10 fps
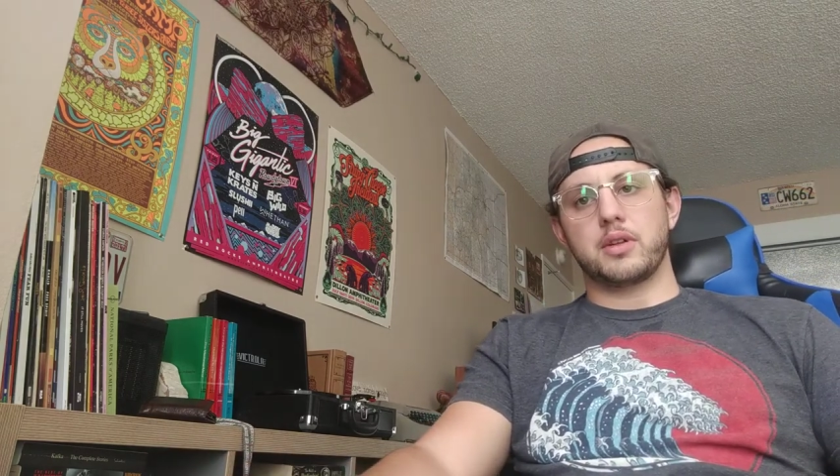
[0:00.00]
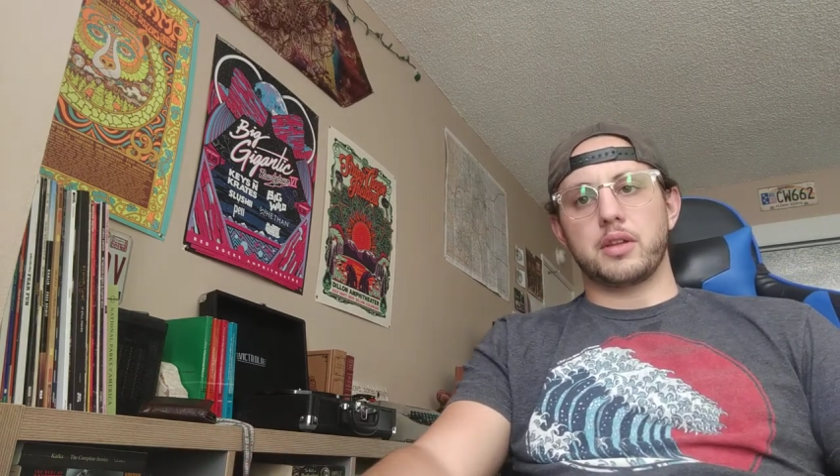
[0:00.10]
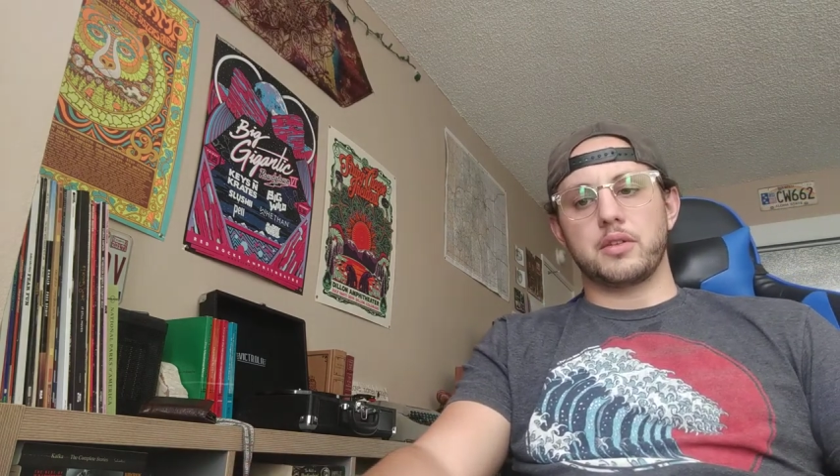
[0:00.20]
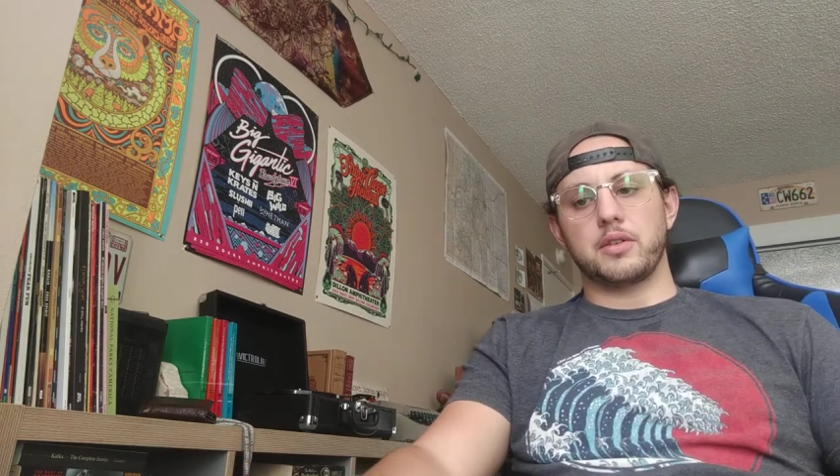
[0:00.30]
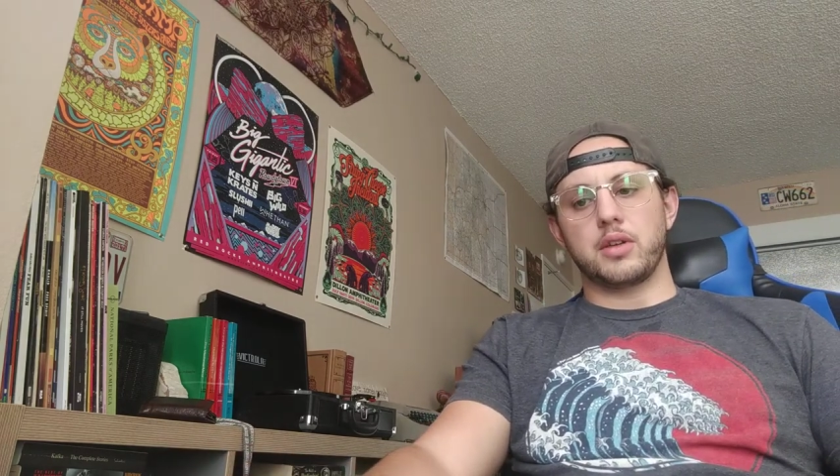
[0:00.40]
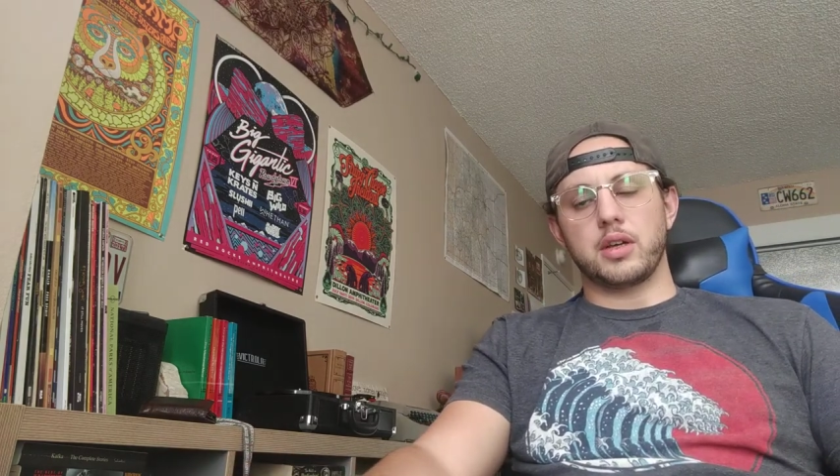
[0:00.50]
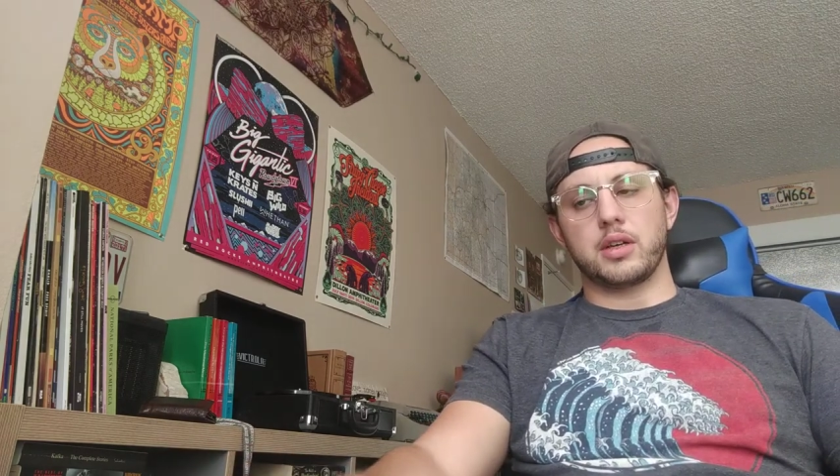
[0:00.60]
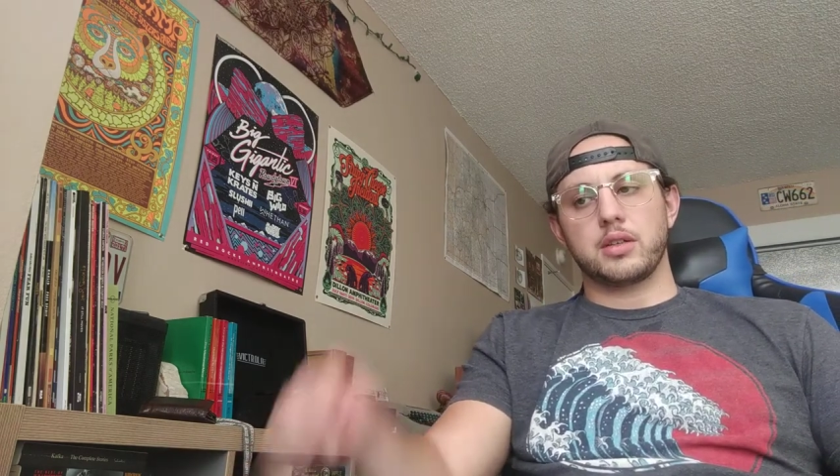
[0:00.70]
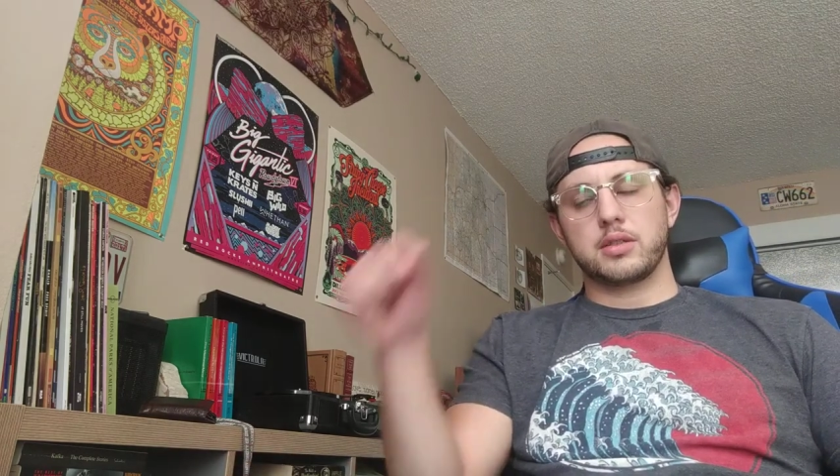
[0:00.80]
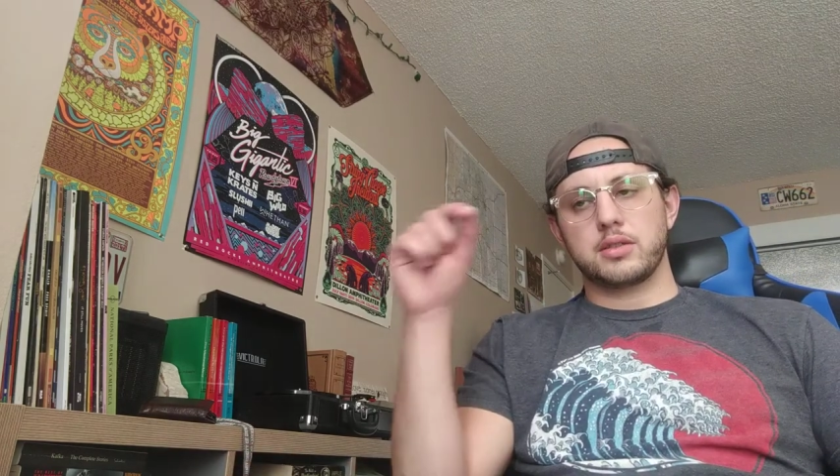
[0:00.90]
and they're
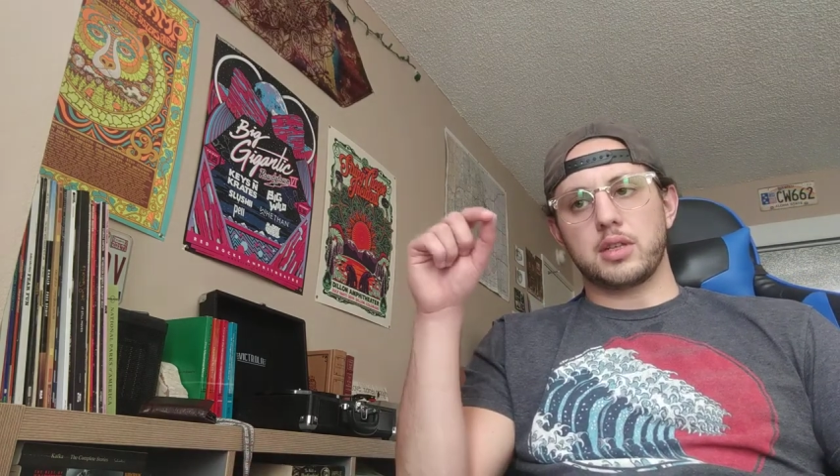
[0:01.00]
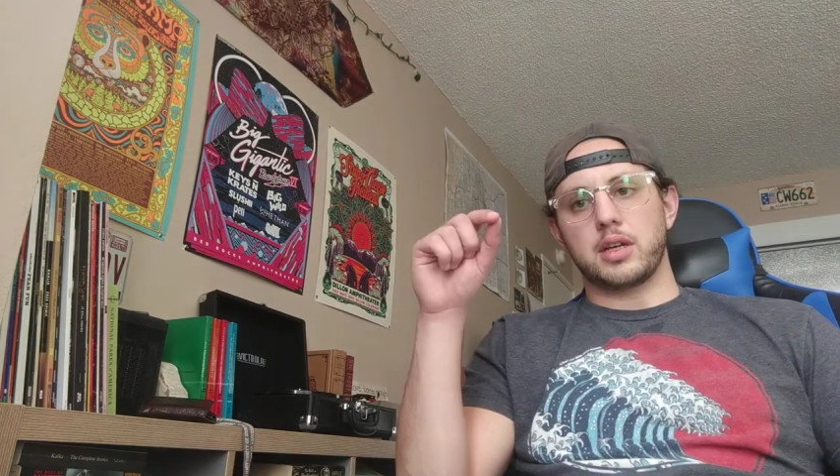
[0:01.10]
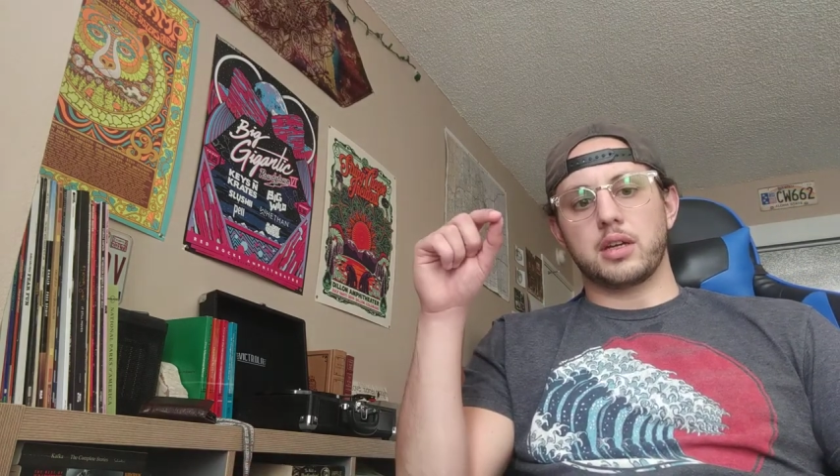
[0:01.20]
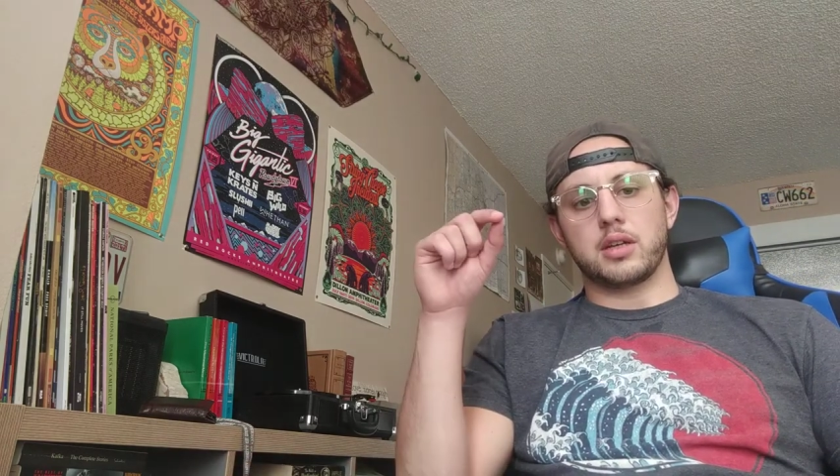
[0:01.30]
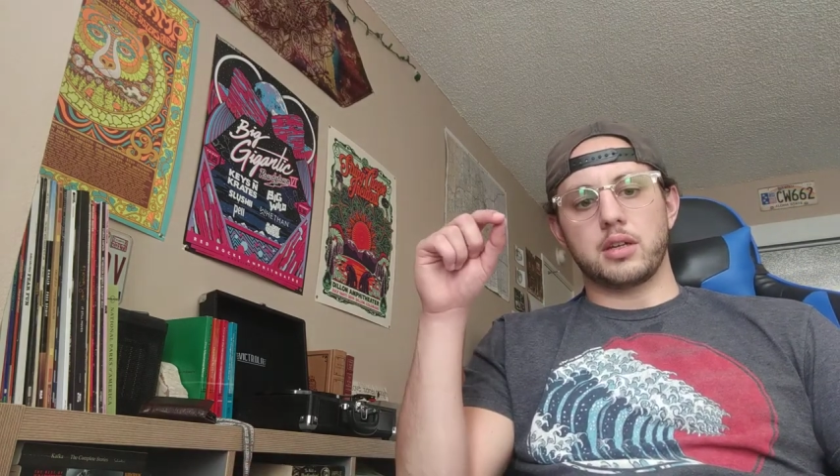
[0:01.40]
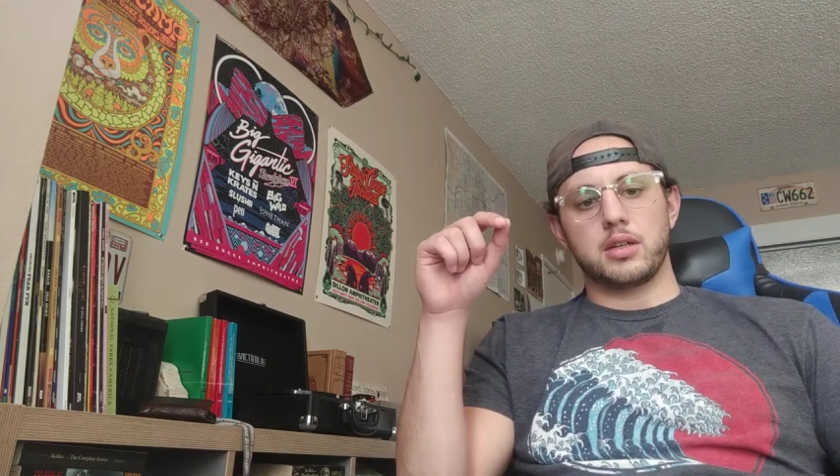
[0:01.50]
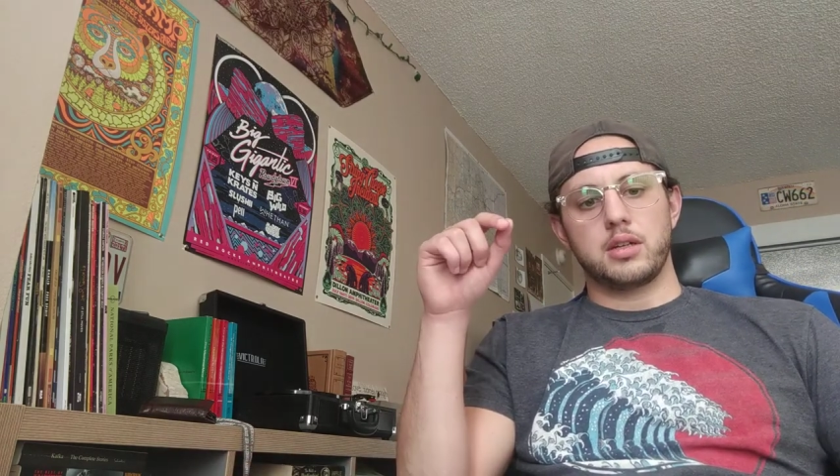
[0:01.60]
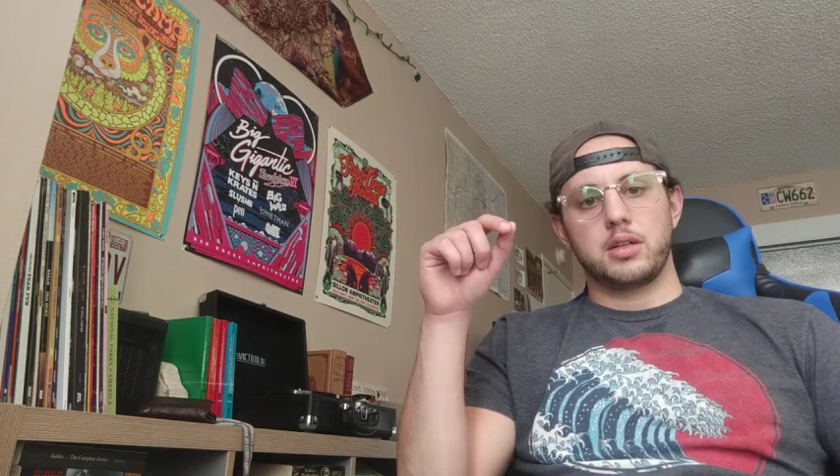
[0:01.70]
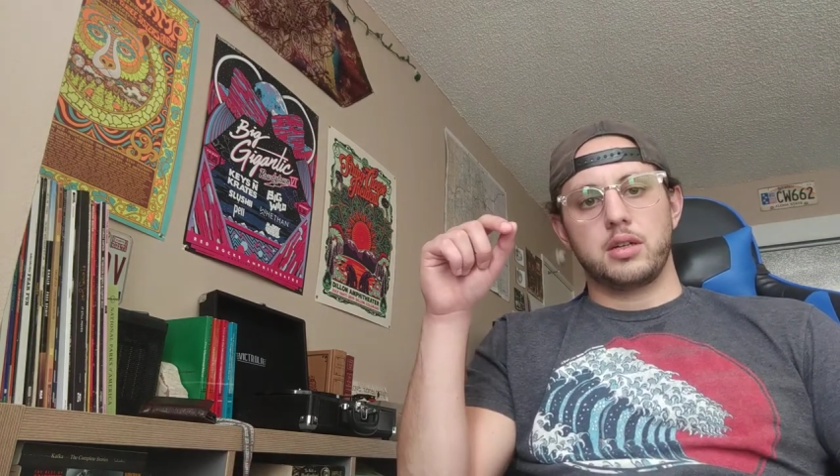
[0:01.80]
like taking,